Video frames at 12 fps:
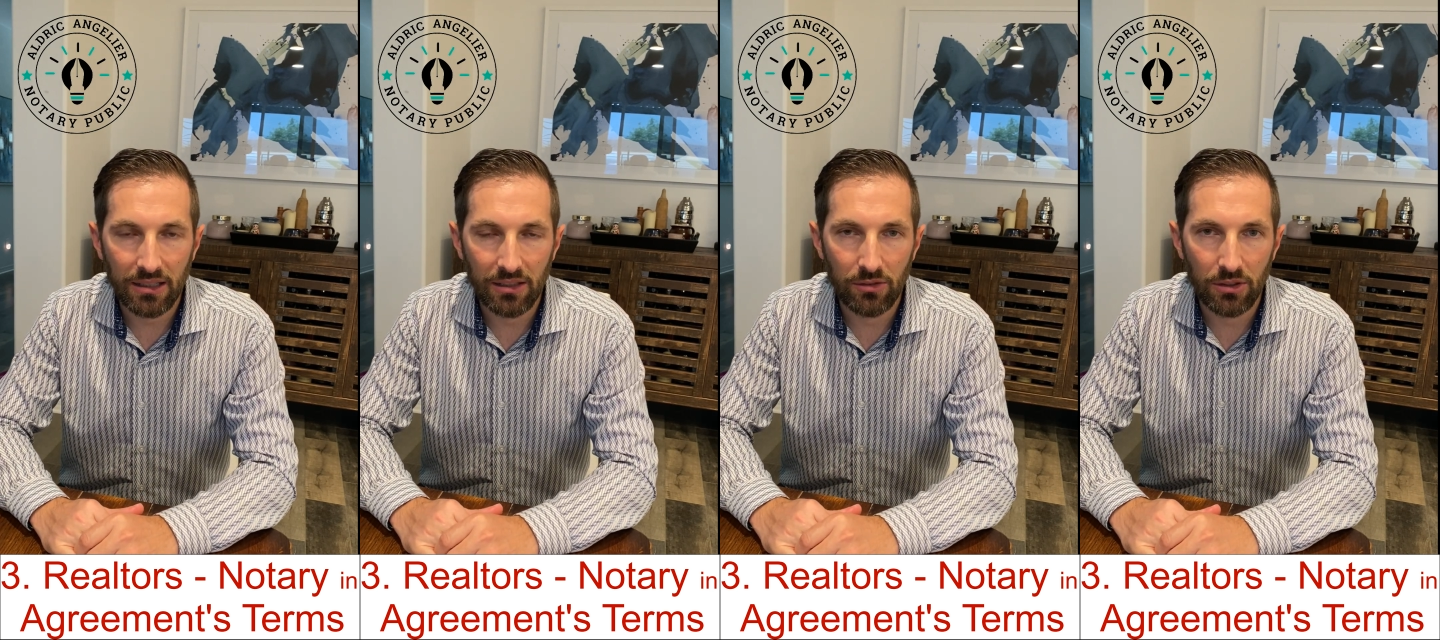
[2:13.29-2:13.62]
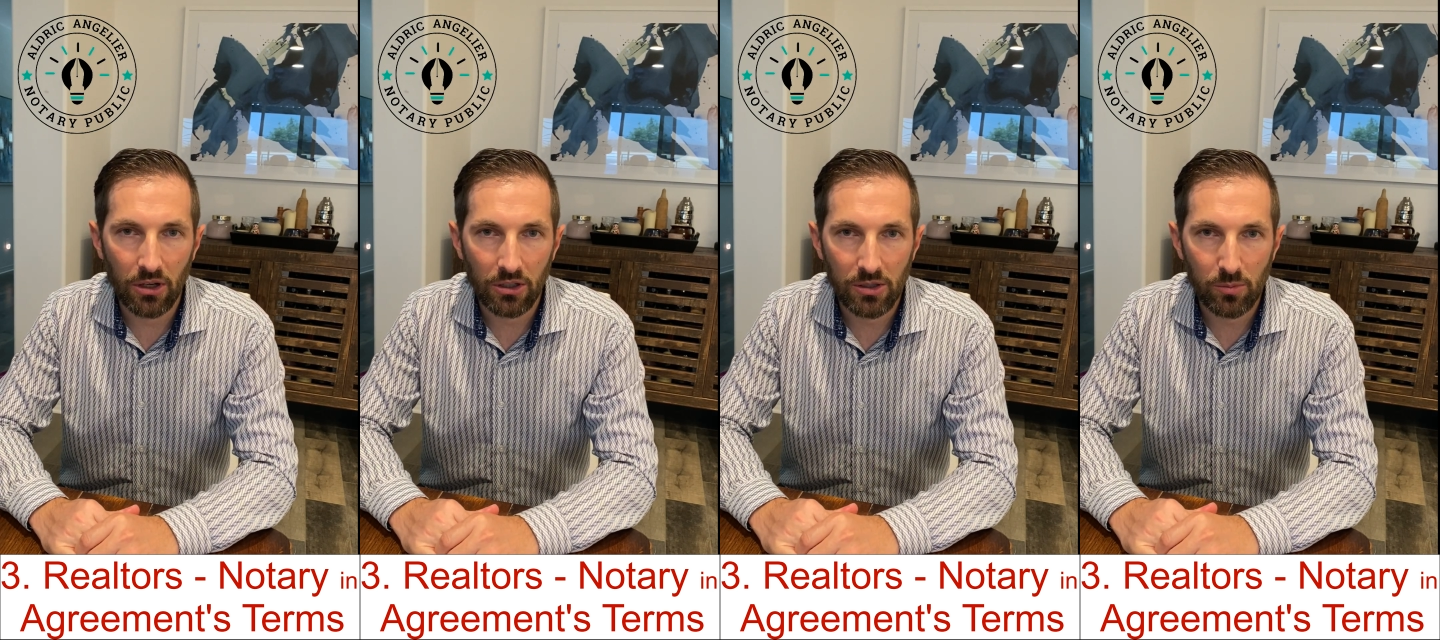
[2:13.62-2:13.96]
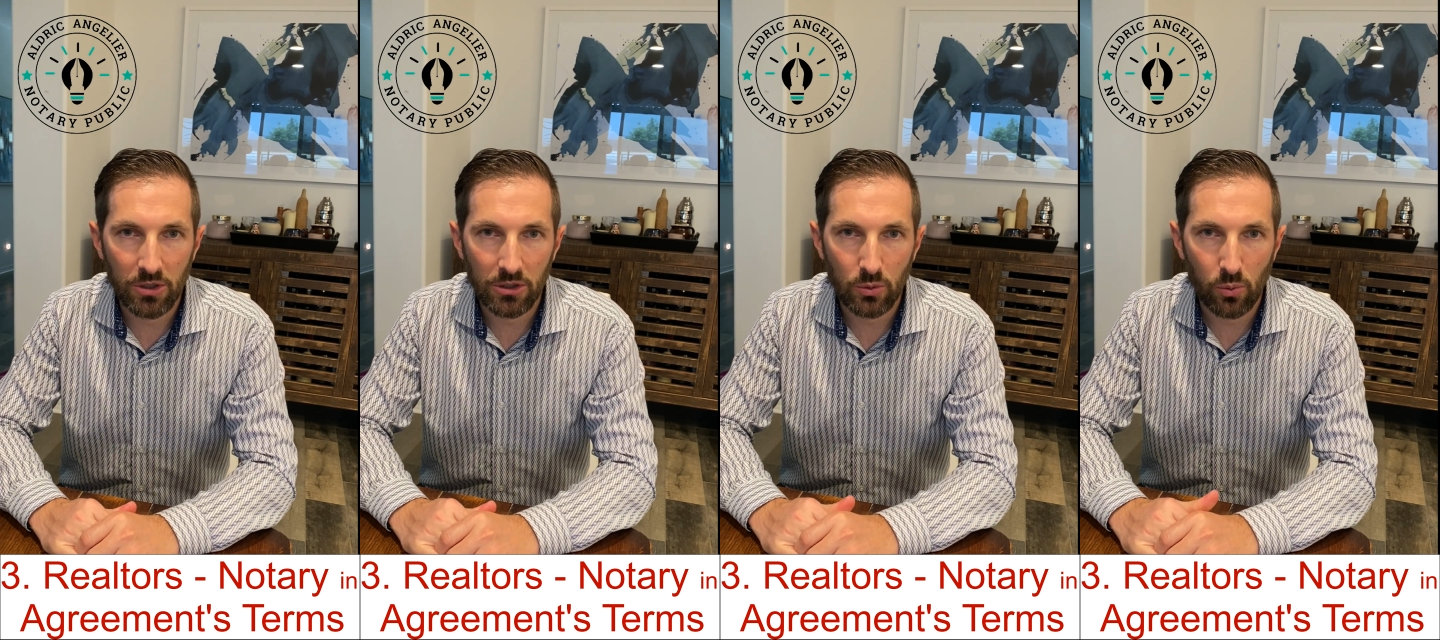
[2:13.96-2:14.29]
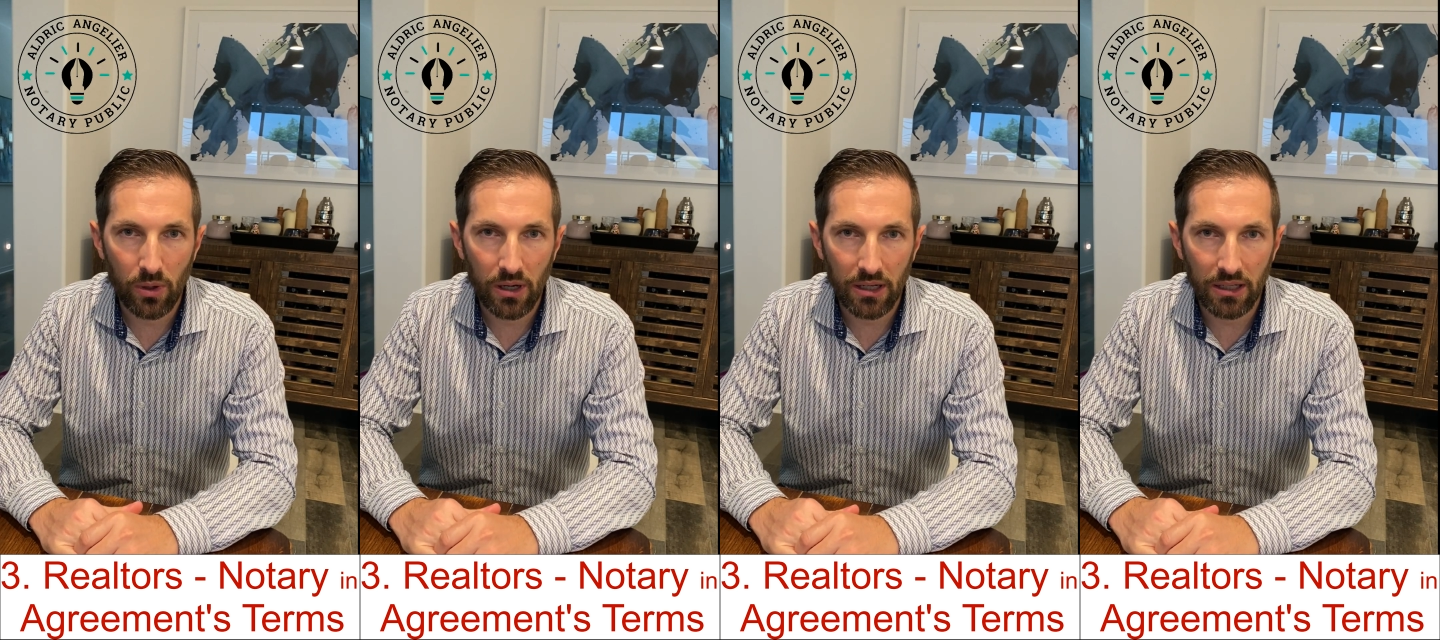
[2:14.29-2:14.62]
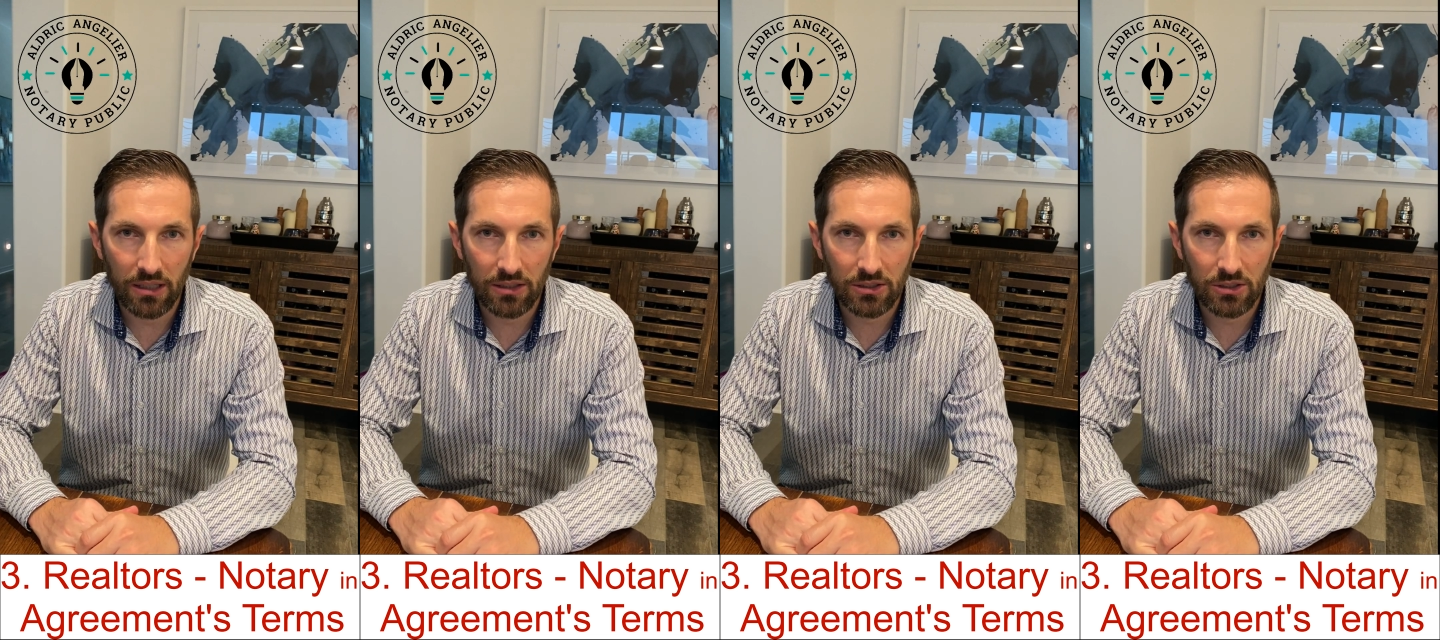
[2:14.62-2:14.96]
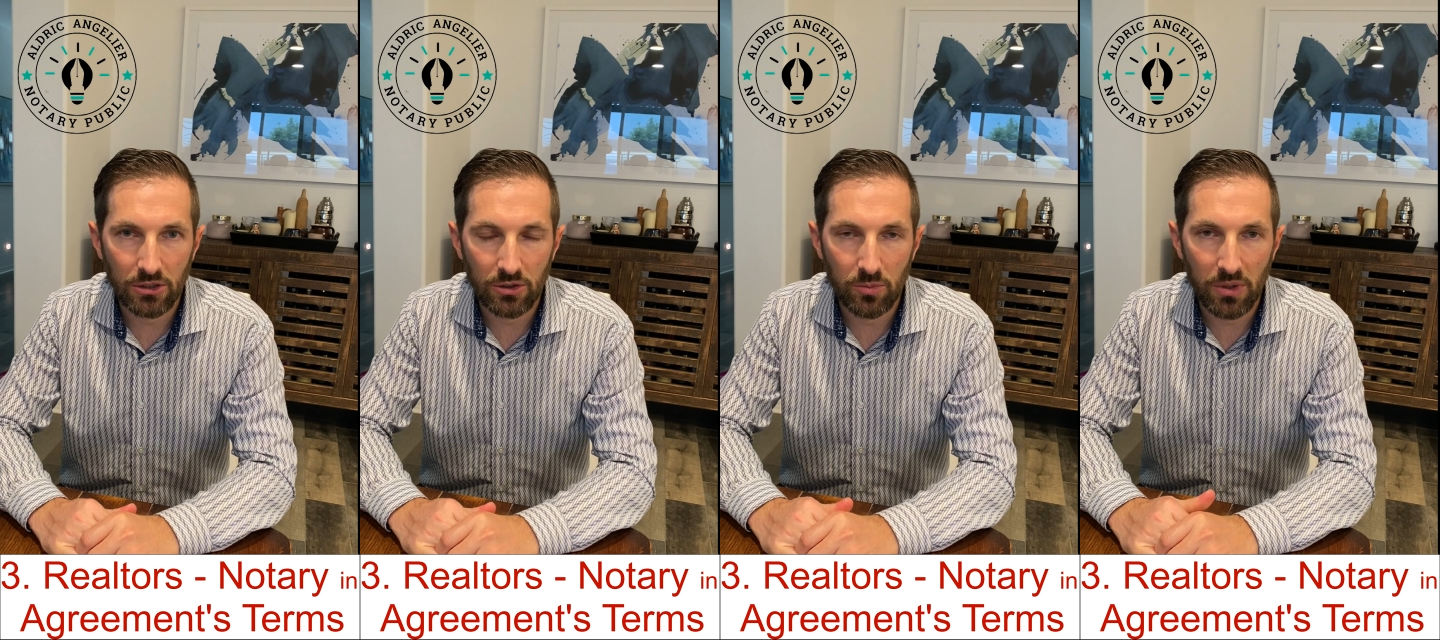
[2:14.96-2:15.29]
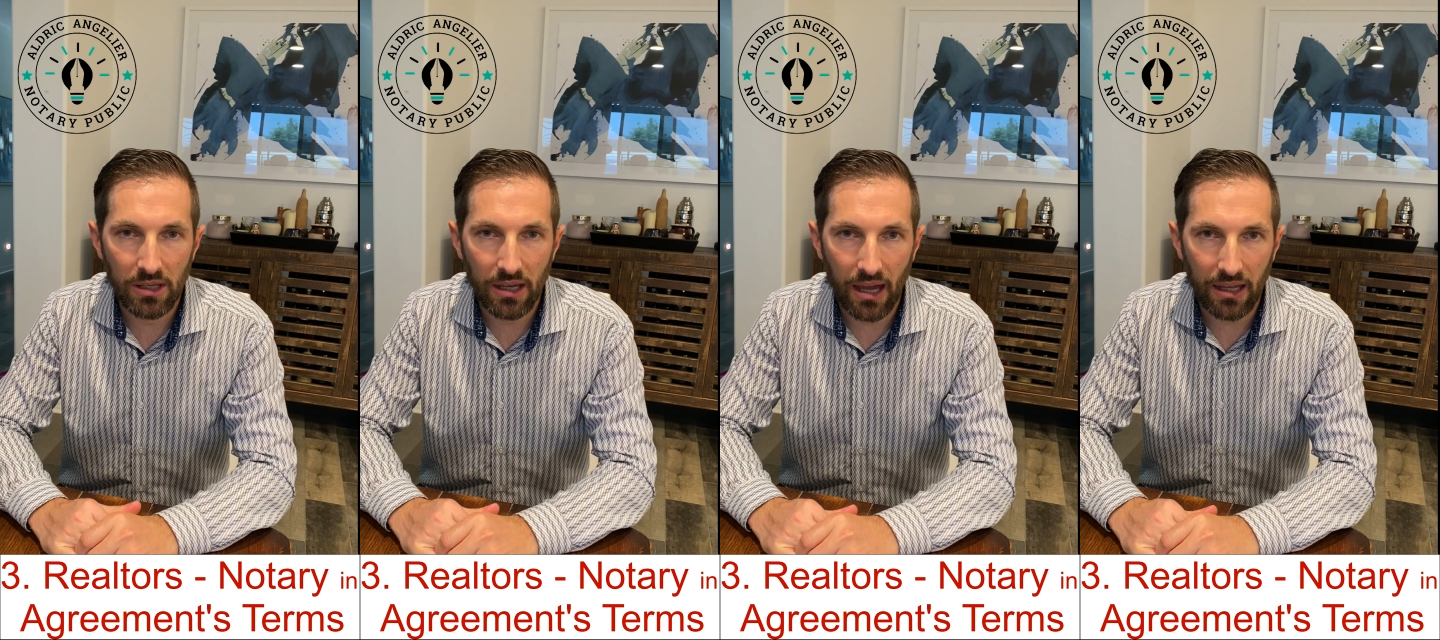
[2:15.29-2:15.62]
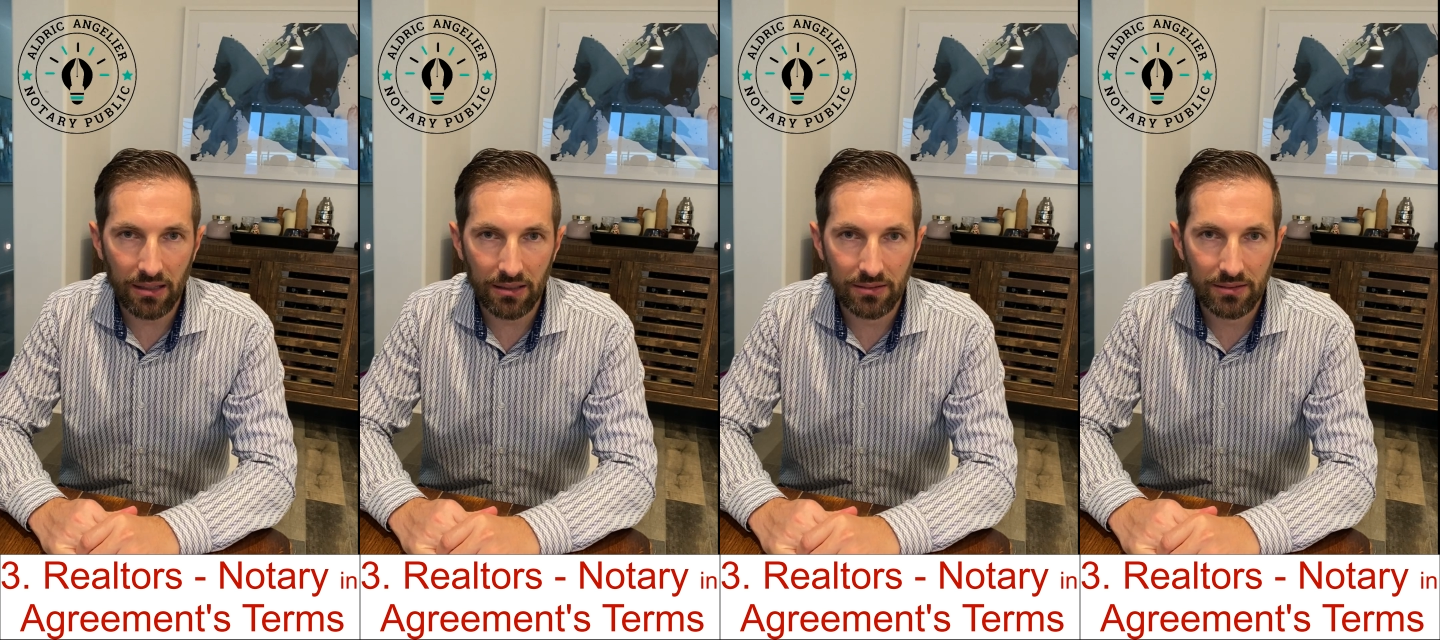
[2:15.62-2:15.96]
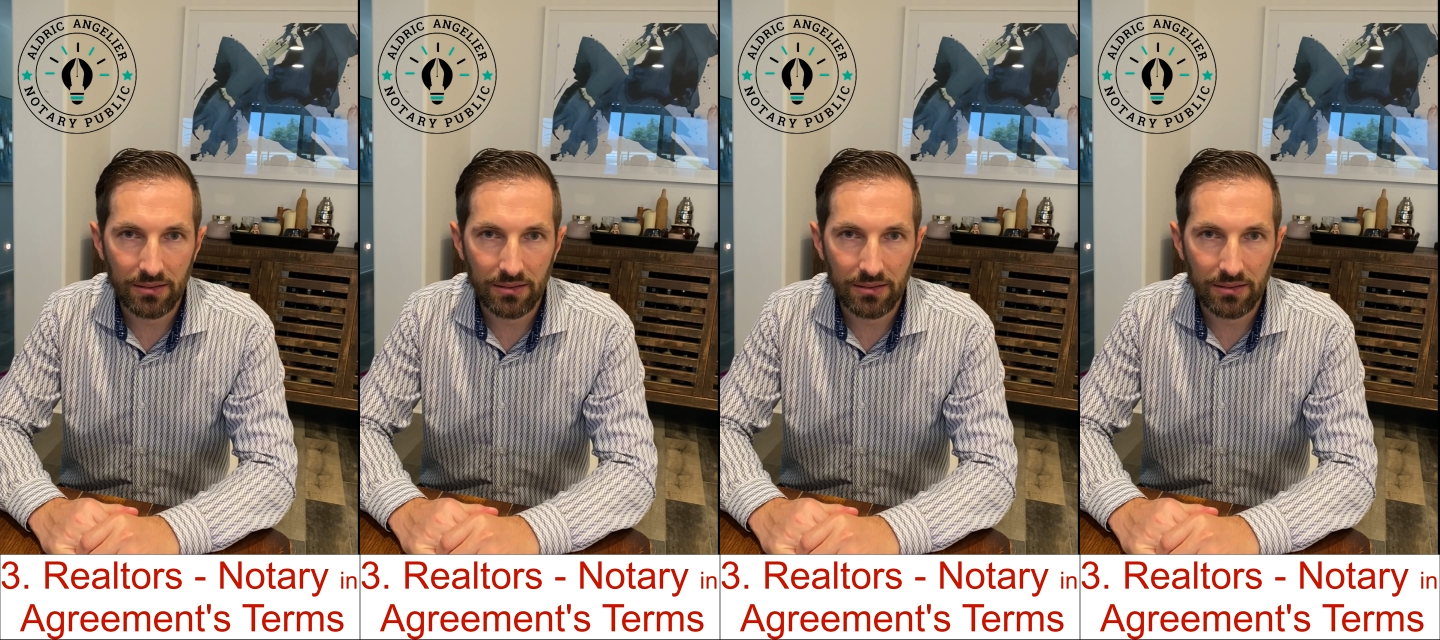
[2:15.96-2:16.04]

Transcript: in the document where it could be added.